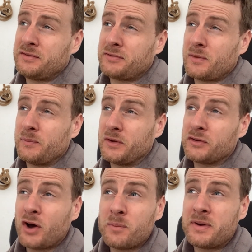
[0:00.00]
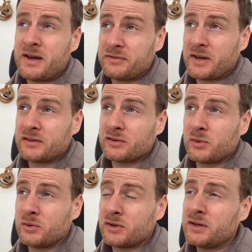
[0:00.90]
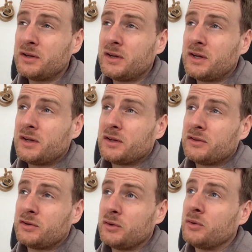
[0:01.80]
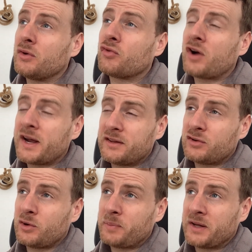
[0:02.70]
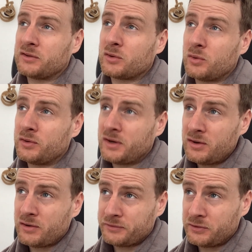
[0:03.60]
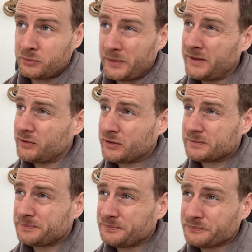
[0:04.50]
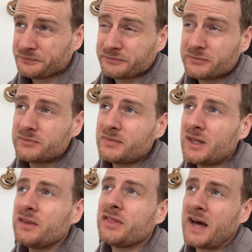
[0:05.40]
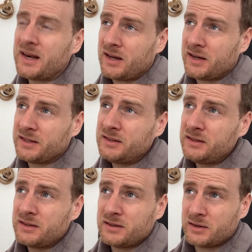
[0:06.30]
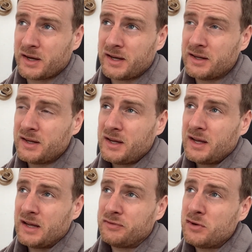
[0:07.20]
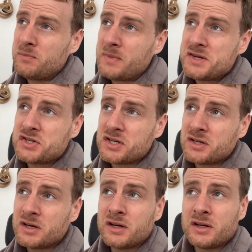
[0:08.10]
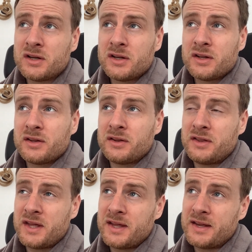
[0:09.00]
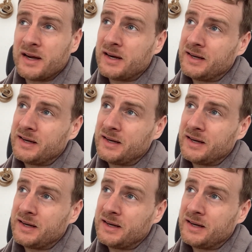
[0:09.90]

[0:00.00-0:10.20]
from the top left-hand corner to the right top-hand corner of the switch, that line, okay? If you measure the